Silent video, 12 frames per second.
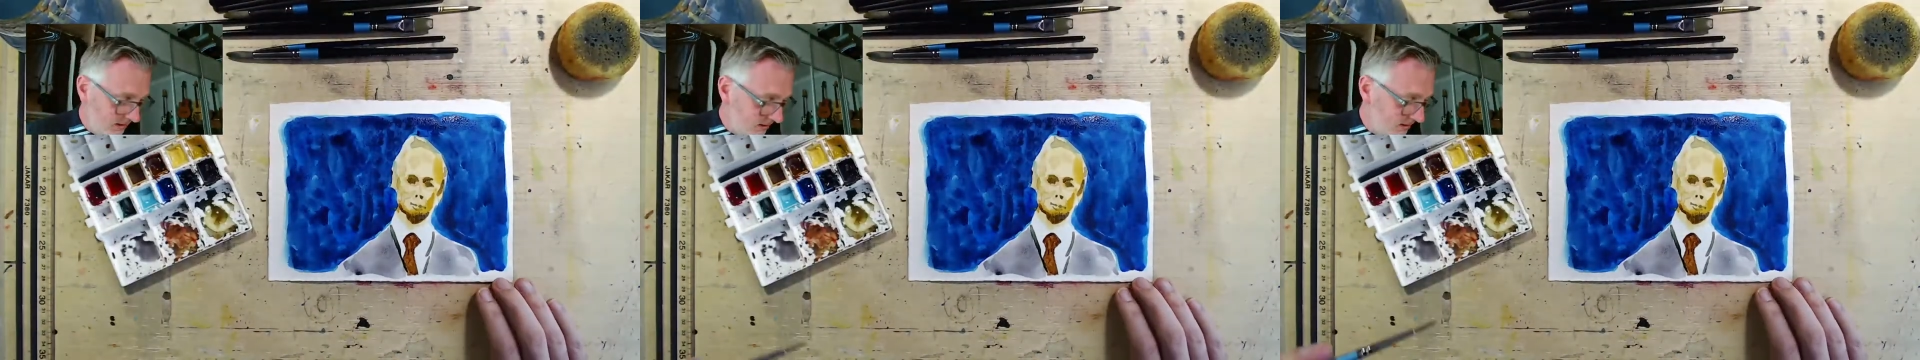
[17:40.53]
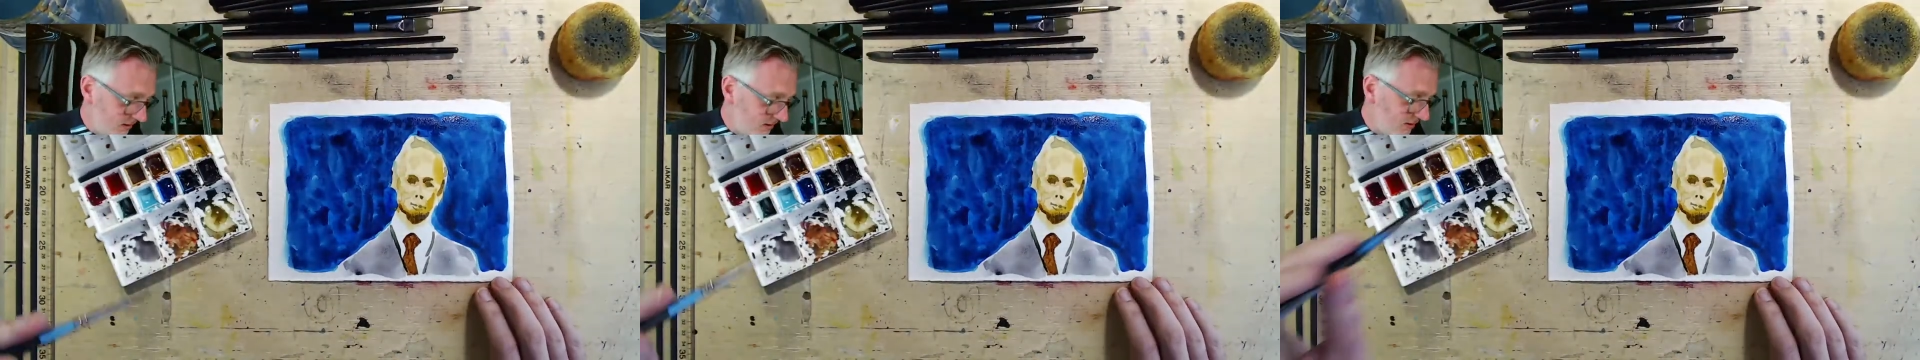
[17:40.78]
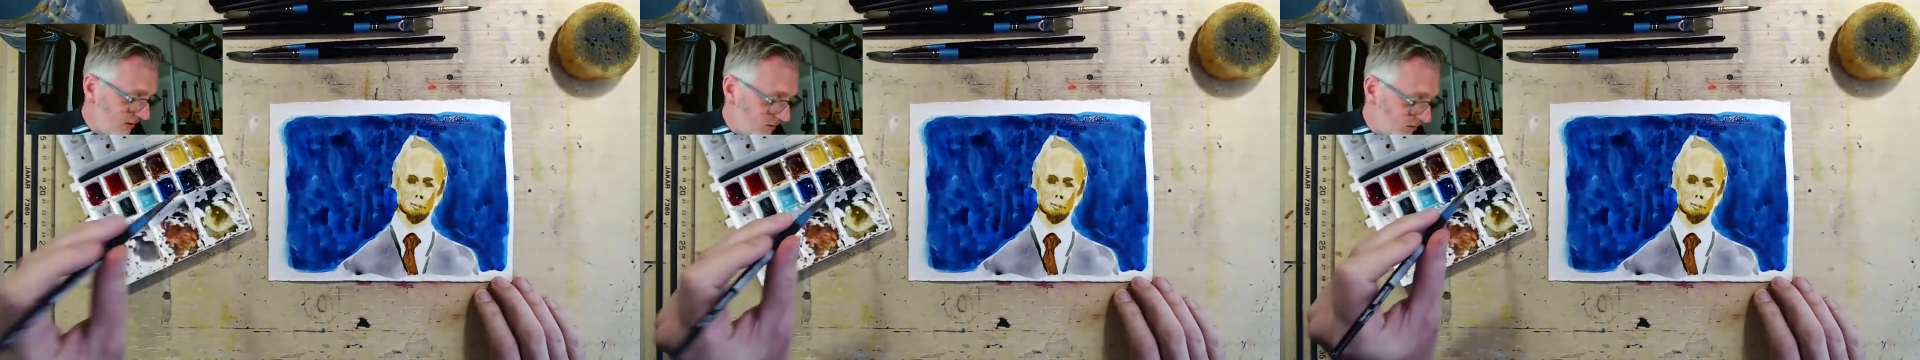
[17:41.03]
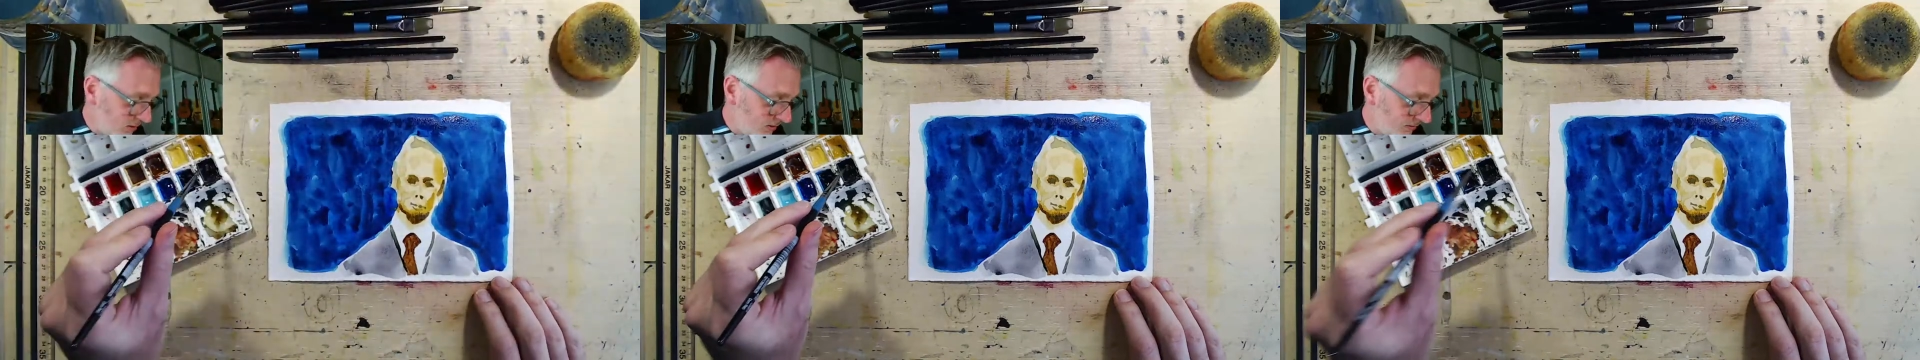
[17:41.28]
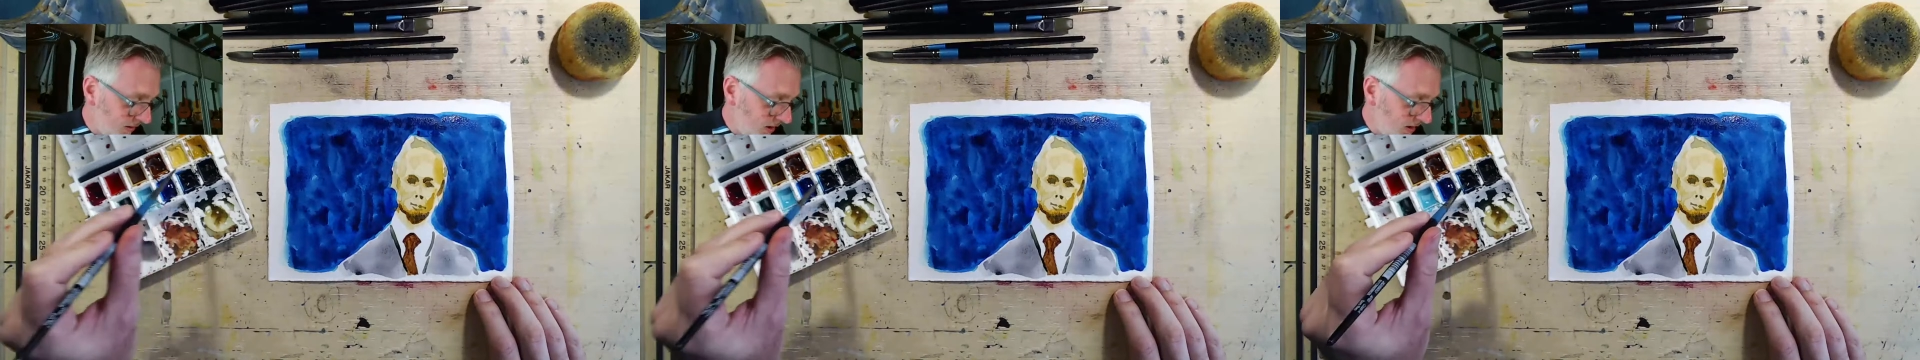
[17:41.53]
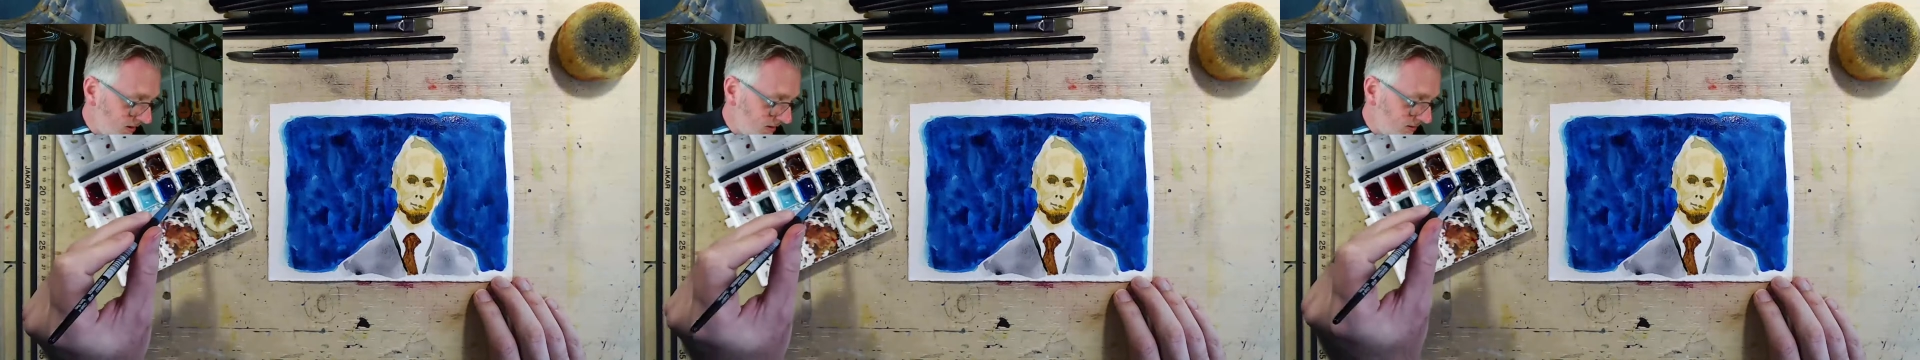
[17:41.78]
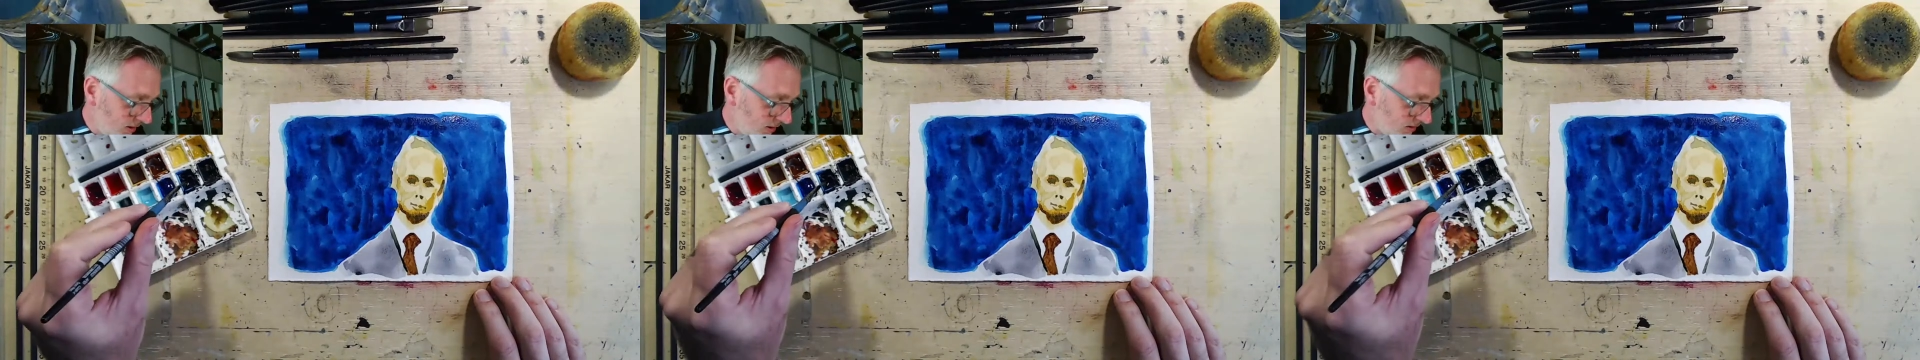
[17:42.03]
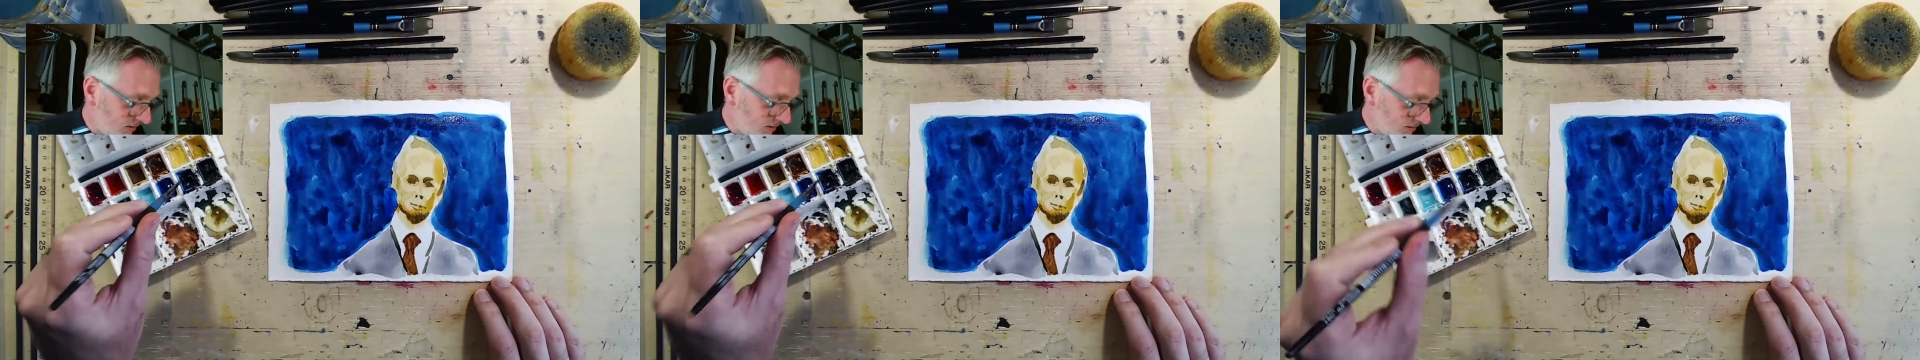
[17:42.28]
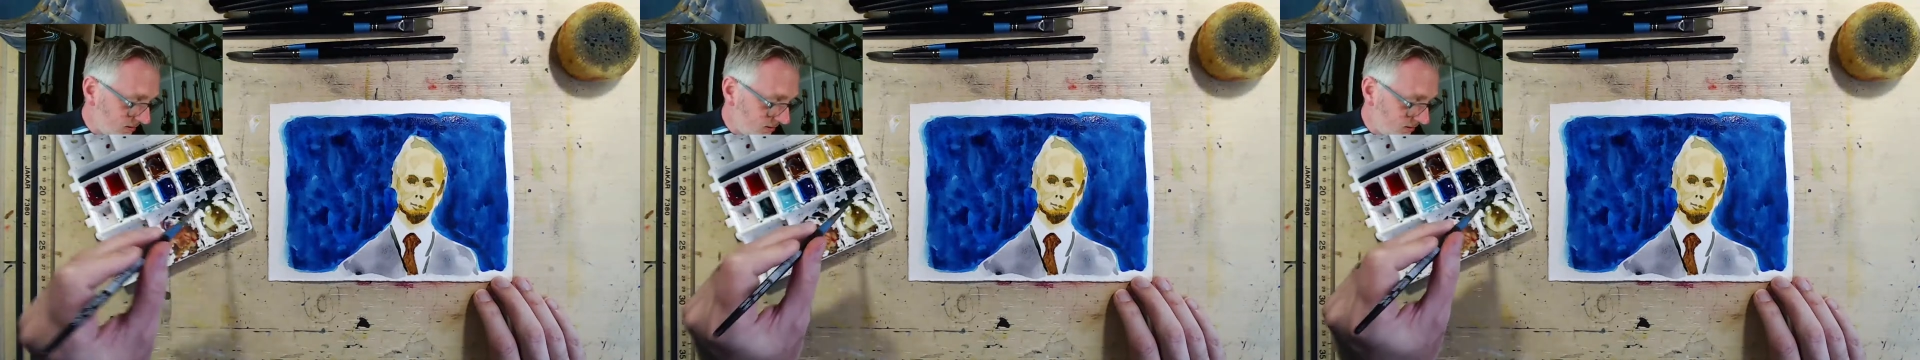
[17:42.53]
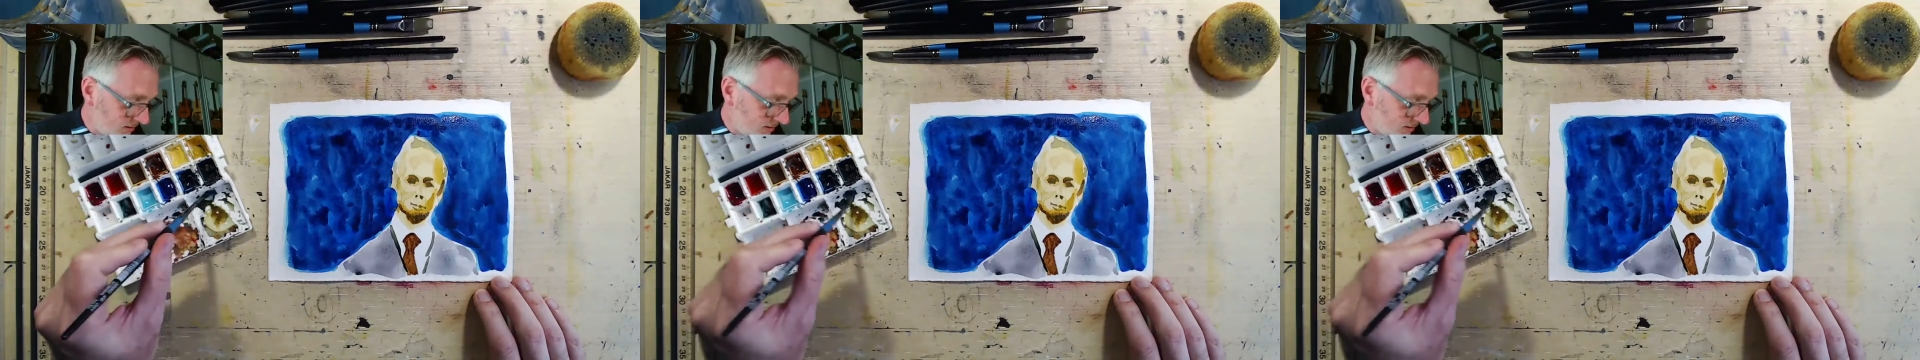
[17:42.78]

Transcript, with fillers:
Speaker 1: It's like Gianluca Vialli's nuts.